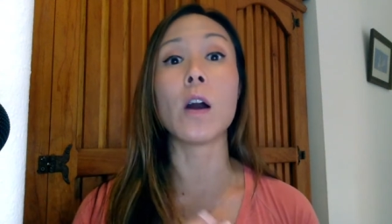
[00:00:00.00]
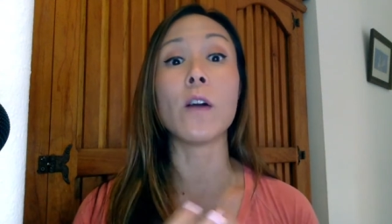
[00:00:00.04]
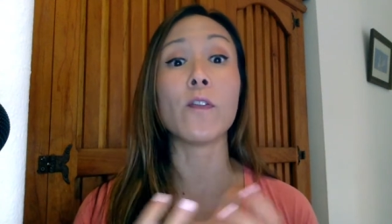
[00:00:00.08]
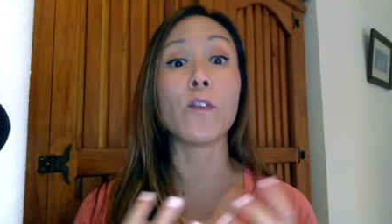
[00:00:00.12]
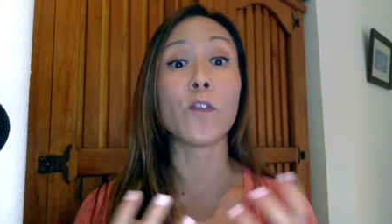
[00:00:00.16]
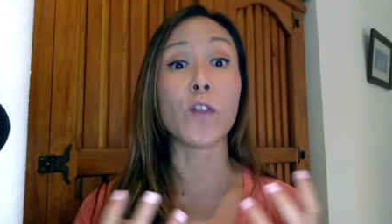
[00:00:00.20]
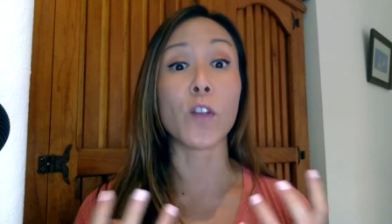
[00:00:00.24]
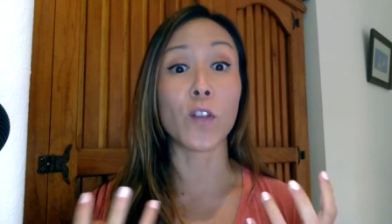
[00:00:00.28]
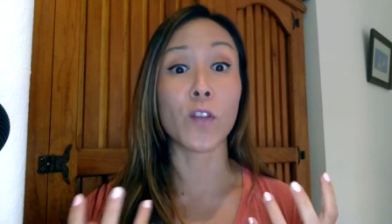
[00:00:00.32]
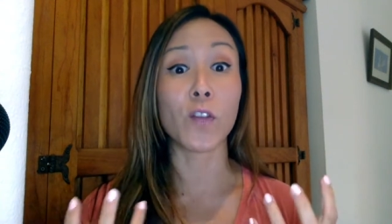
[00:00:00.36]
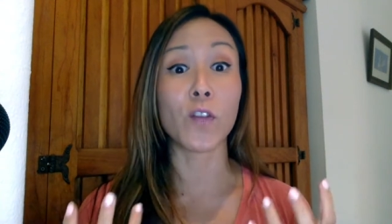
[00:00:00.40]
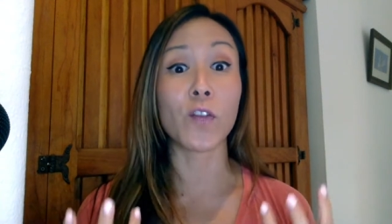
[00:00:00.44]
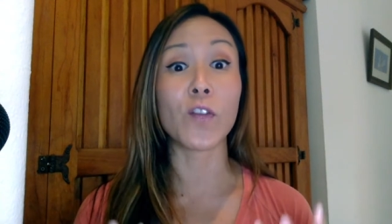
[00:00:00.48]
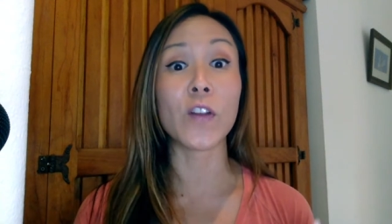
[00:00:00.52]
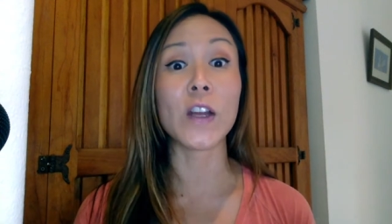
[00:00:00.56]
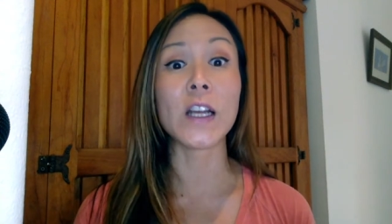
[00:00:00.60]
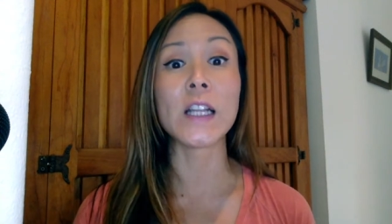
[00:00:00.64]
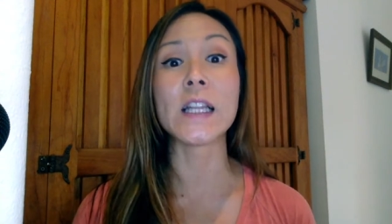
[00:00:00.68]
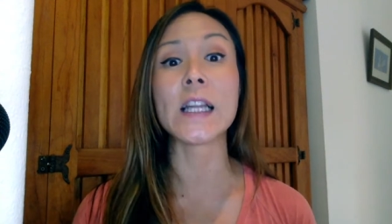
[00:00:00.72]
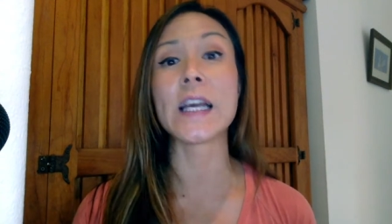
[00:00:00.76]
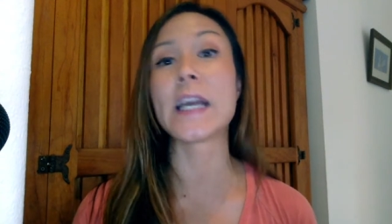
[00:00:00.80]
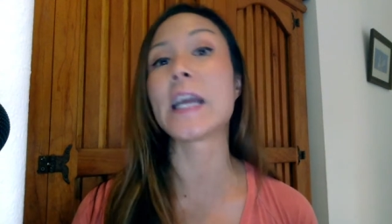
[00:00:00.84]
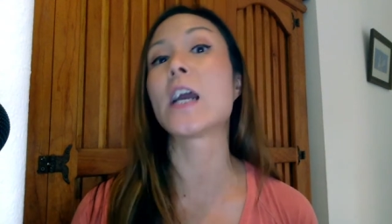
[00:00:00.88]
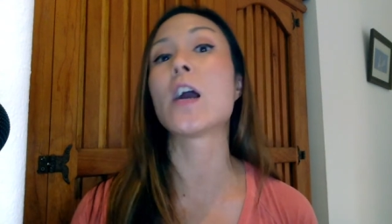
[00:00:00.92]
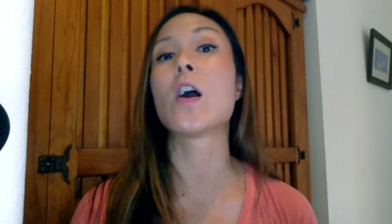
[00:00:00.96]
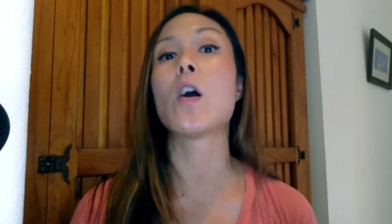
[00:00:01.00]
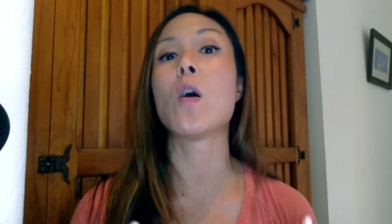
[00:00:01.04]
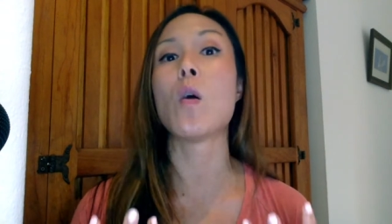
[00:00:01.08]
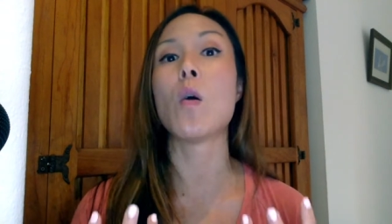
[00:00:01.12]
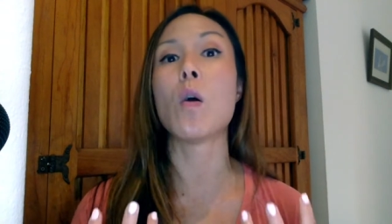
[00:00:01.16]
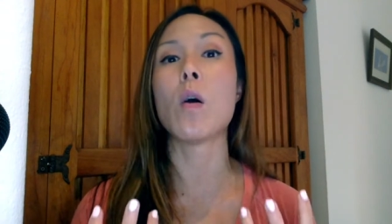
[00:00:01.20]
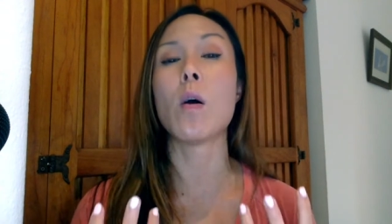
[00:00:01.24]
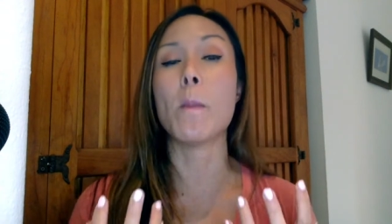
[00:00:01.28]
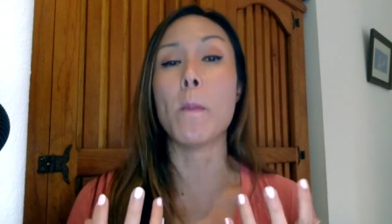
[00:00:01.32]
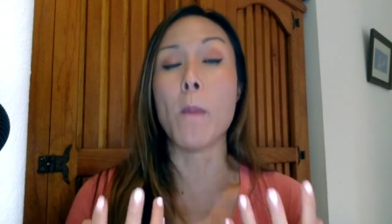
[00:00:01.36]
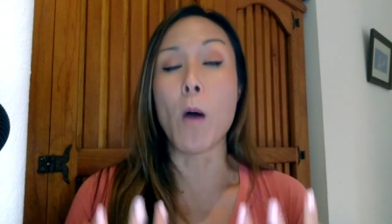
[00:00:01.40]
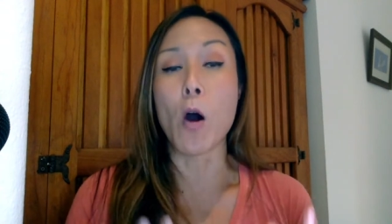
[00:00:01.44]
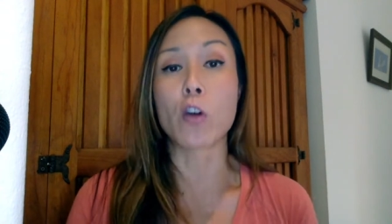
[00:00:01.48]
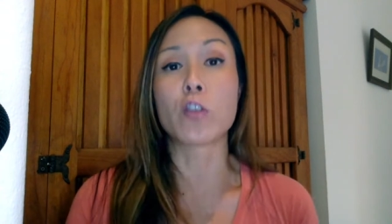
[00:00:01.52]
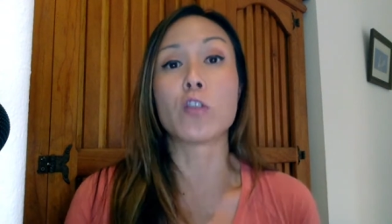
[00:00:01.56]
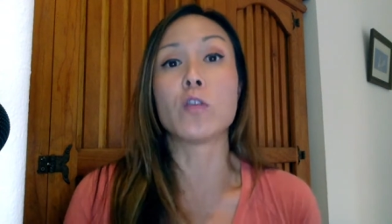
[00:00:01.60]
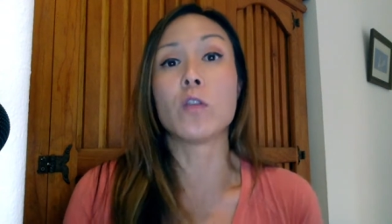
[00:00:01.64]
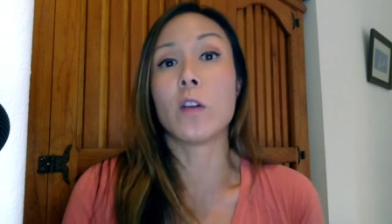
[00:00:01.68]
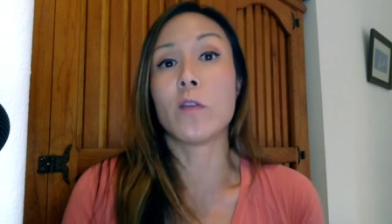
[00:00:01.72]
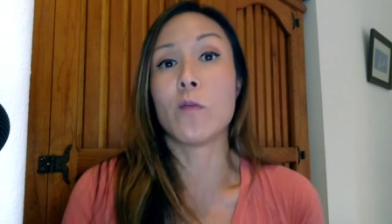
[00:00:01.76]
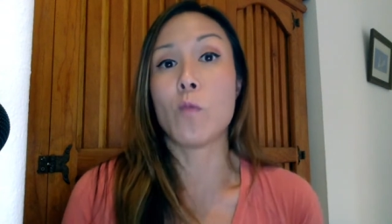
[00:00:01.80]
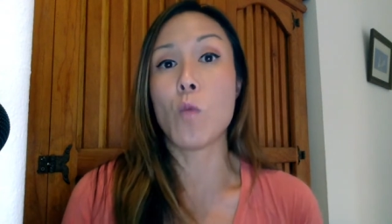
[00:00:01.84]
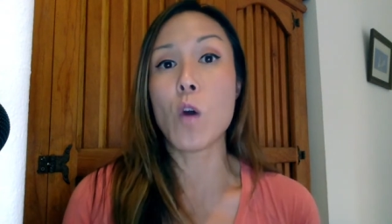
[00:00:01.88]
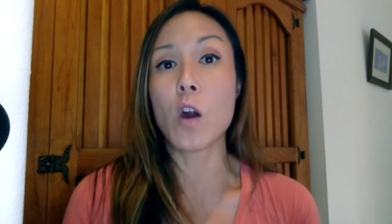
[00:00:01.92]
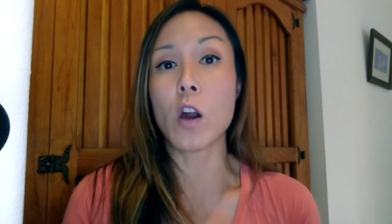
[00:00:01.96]
a fulfilling
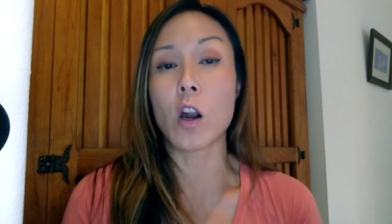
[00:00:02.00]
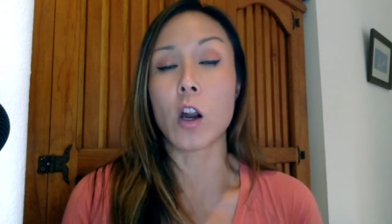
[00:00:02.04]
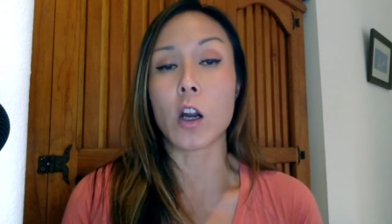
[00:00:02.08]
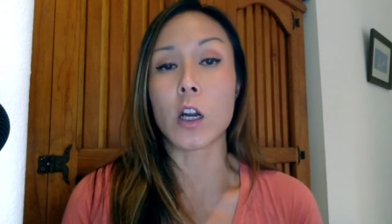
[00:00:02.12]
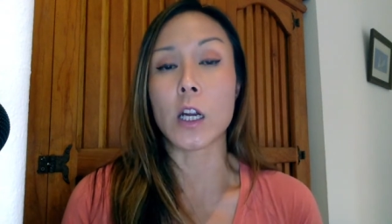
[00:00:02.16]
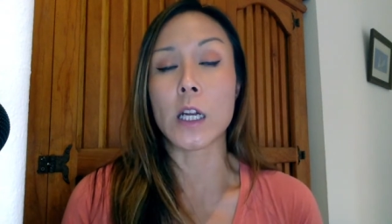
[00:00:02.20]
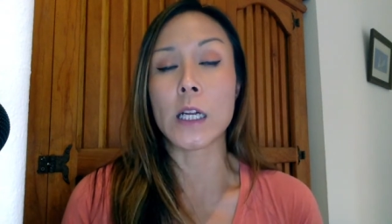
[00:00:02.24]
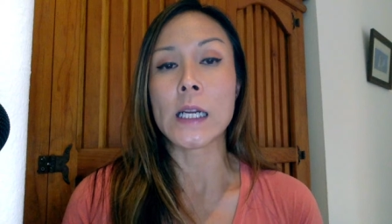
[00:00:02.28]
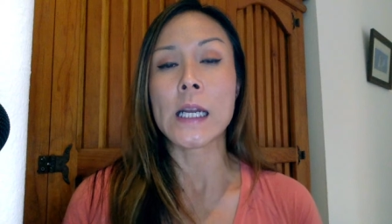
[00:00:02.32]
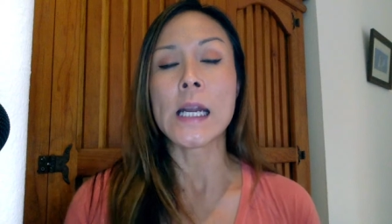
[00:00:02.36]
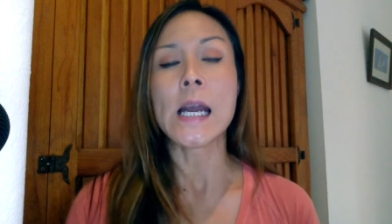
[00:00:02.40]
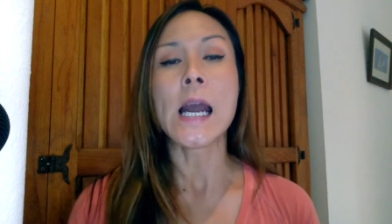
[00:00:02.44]
model of work.